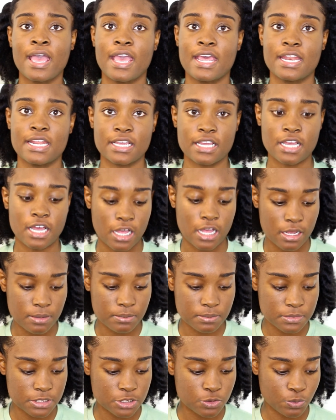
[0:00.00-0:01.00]
and it
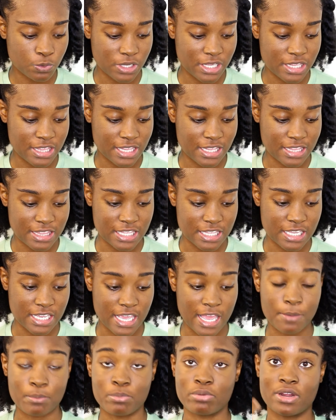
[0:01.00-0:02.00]
comes with
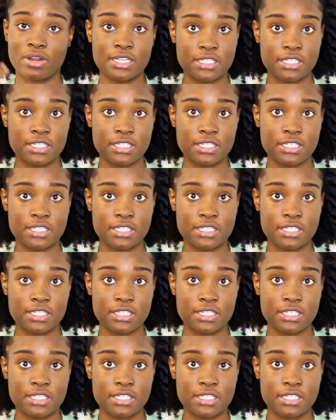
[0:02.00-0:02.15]
the